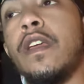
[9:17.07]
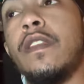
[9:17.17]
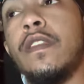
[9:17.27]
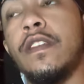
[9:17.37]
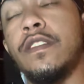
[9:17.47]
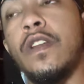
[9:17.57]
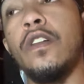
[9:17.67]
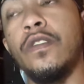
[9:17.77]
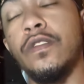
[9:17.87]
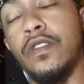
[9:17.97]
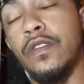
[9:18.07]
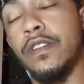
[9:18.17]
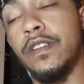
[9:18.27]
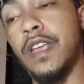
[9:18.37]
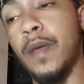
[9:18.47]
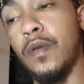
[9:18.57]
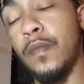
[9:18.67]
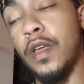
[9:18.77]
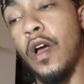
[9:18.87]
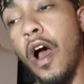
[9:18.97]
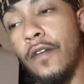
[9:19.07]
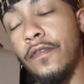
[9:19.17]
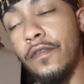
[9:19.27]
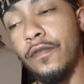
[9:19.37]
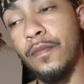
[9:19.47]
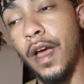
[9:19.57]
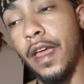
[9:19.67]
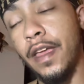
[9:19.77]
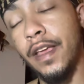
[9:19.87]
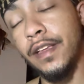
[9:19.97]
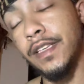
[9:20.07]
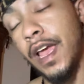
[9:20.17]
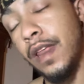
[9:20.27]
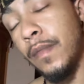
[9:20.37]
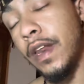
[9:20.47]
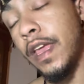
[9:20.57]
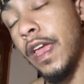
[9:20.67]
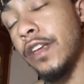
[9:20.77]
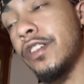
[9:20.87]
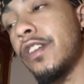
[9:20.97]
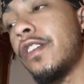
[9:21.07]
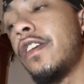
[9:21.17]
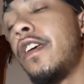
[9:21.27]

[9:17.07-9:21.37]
this doctor is going to taper me off of my anxiety medication.